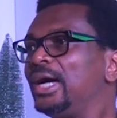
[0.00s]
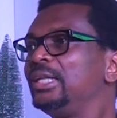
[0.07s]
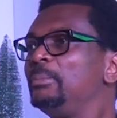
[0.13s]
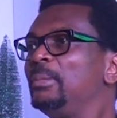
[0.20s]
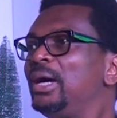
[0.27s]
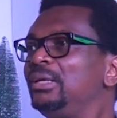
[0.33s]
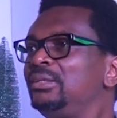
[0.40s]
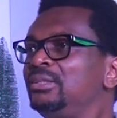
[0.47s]
And the
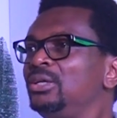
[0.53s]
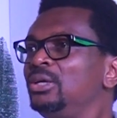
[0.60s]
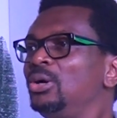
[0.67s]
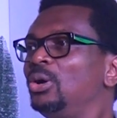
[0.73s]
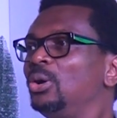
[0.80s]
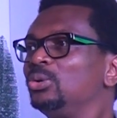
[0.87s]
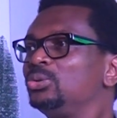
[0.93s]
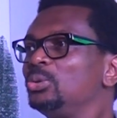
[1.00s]
man
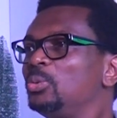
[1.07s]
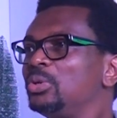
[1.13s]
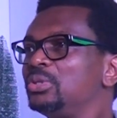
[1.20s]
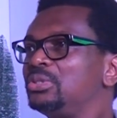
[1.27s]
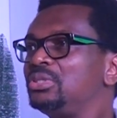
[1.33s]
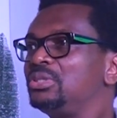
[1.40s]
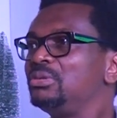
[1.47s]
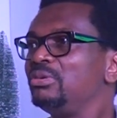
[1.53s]
also
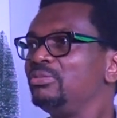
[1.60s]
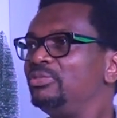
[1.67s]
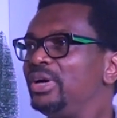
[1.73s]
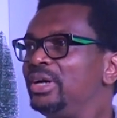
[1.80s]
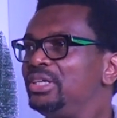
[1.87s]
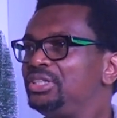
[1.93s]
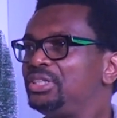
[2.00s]
was very